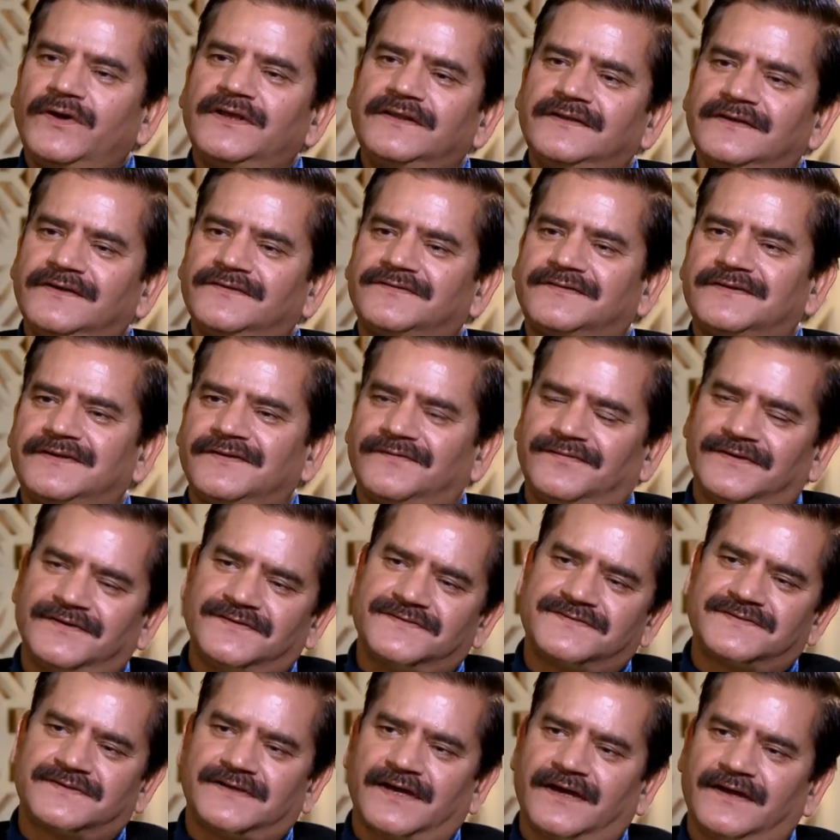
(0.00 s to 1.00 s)
in this
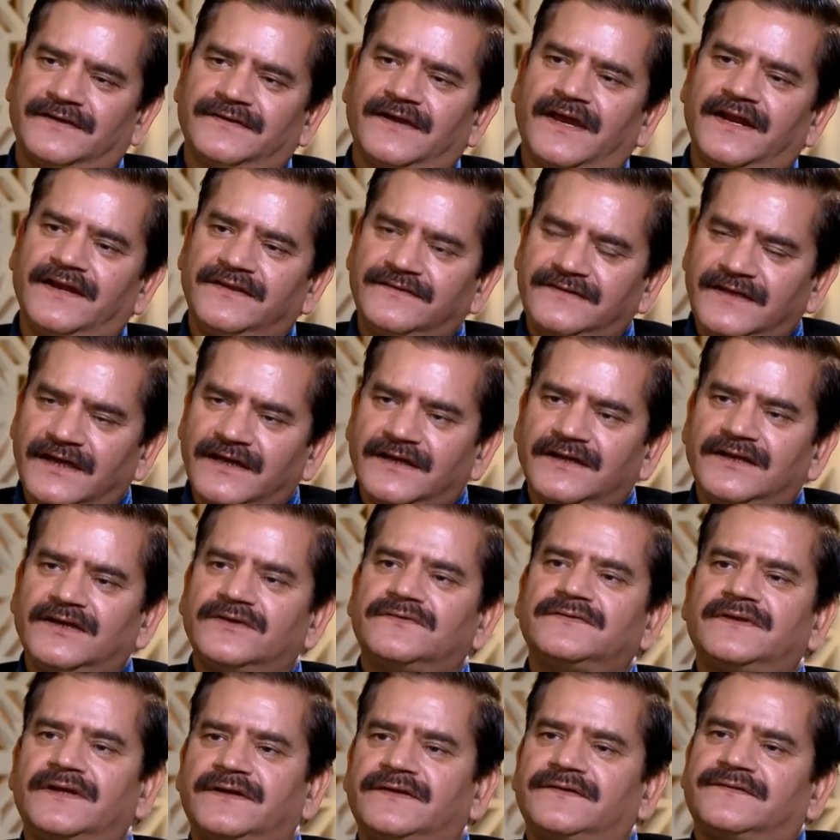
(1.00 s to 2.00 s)
defense ties? Anything
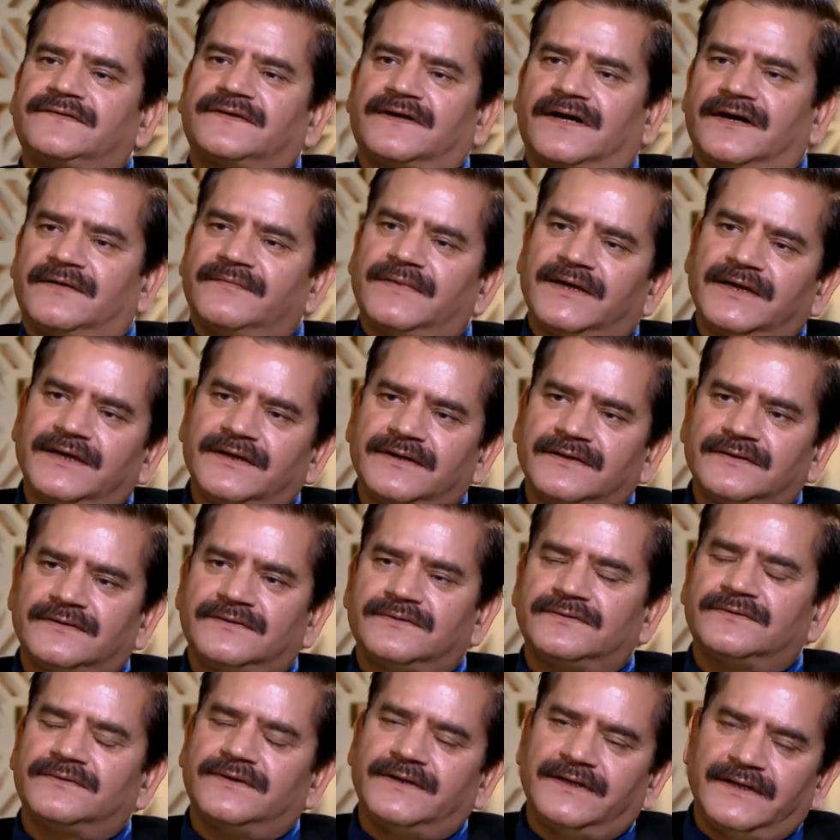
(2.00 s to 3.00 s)
new that is coming
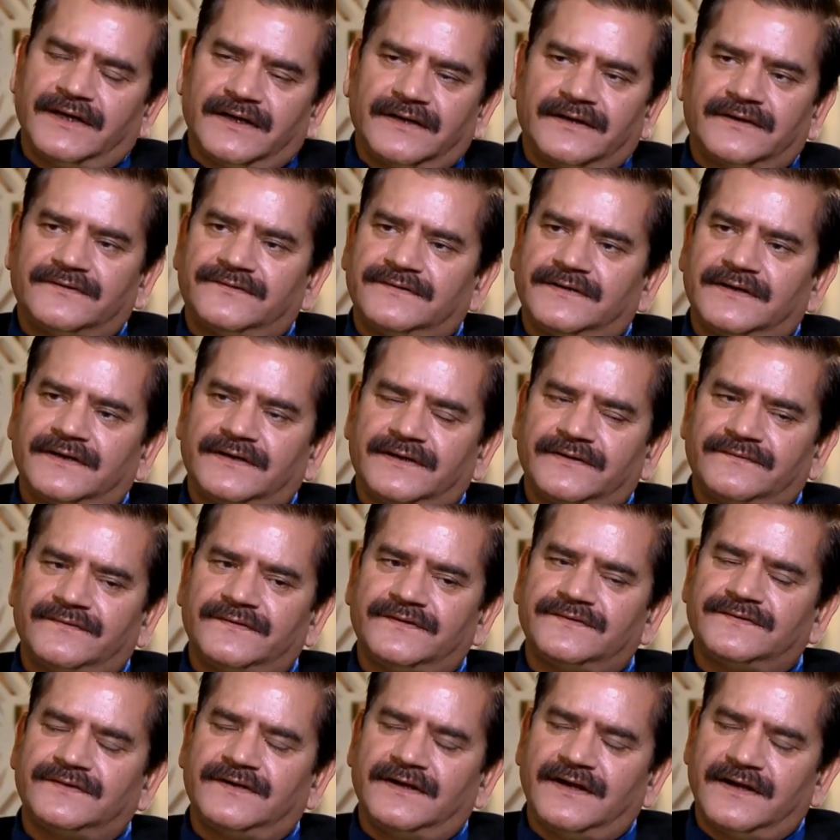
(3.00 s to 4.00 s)
to India-Russia
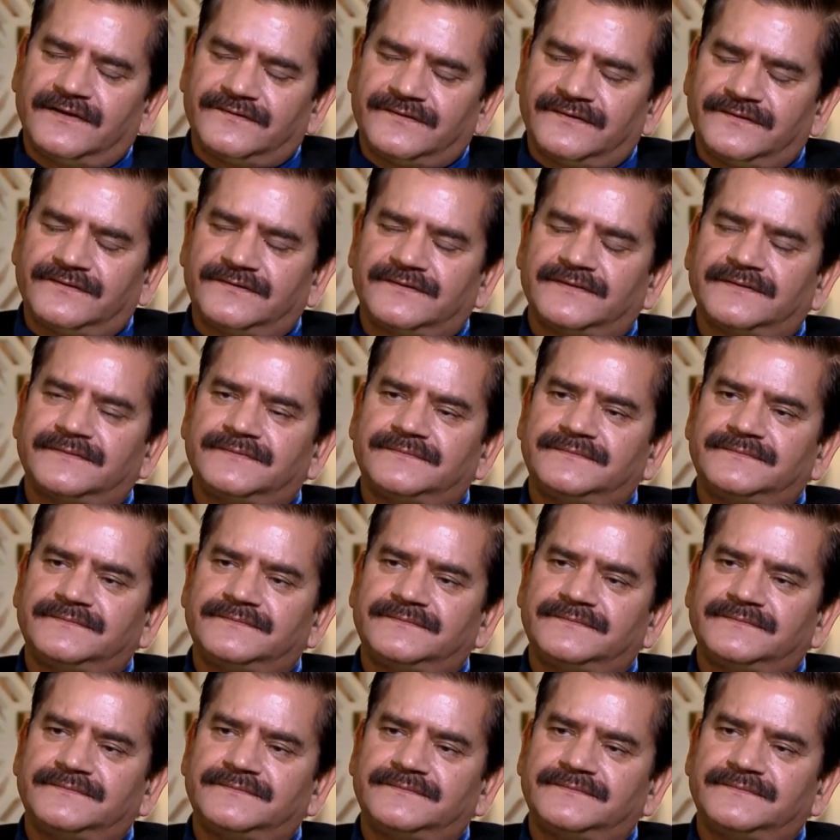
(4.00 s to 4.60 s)
defense relations?